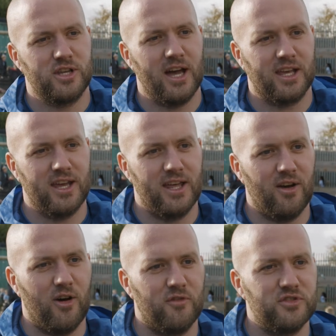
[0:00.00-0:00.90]
target
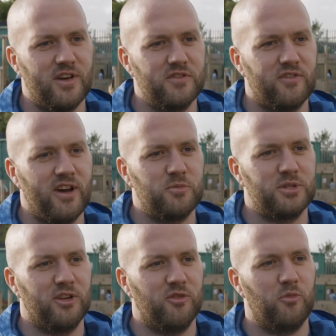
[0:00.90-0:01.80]
of
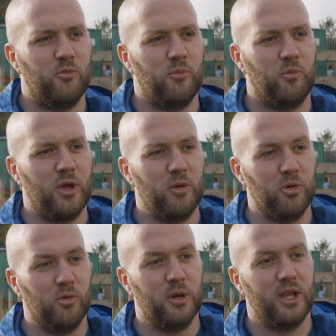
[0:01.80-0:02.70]
75% of
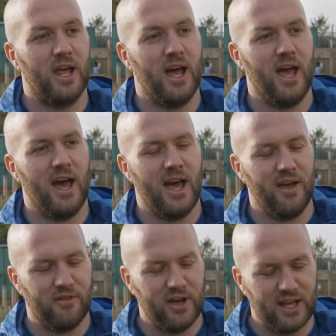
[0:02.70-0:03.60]
people being
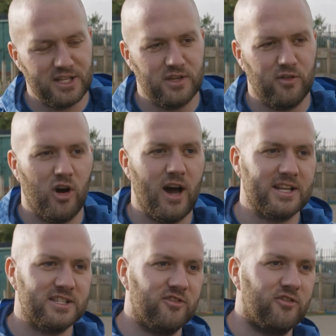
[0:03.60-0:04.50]
fairly active or
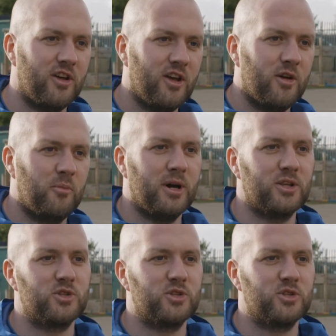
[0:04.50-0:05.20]
active by